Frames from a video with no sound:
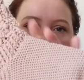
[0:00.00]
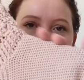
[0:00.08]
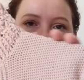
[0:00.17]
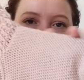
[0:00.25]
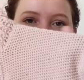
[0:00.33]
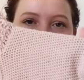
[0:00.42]

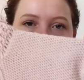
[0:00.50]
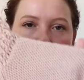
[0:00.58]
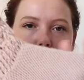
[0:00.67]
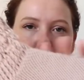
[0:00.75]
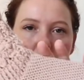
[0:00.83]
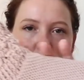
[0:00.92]
of the
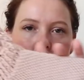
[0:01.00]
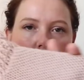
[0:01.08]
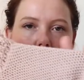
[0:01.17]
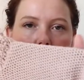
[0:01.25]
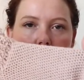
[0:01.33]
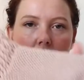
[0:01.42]
foot
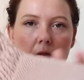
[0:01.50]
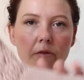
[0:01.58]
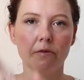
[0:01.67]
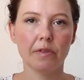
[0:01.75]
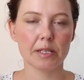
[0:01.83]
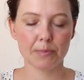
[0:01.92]

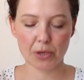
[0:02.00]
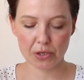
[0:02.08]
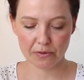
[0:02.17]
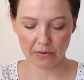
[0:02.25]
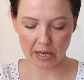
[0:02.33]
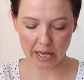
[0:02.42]
fits
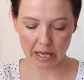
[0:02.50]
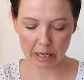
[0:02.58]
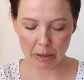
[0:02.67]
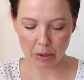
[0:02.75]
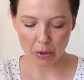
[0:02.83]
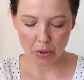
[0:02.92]

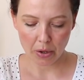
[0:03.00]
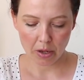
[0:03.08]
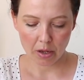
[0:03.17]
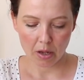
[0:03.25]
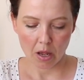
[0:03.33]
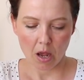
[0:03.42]
beautifully.
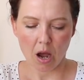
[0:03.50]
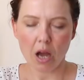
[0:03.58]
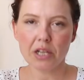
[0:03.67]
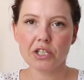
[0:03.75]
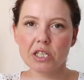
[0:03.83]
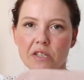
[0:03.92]

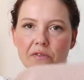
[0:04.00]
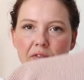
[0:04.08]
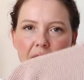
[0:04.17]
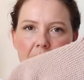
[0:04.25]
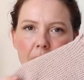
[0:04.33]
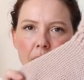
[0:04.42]
I just
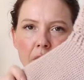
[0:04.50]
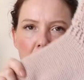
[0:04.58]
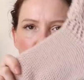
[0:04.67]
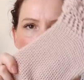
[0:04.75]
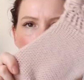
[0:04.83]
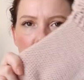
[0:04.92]
feel
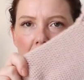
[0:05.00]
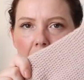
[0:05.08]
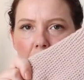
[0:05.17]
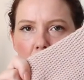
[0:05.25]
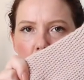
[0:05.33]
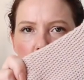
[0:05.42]
that the
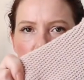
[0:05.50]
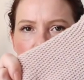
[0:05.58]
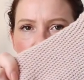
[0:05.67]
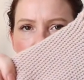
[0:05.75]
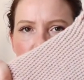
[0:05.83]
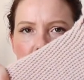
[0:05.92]
heel
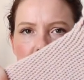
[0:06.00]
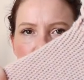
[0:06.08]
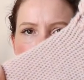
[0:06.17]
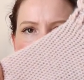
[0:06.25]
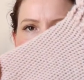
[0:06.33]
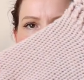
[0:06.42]
is a little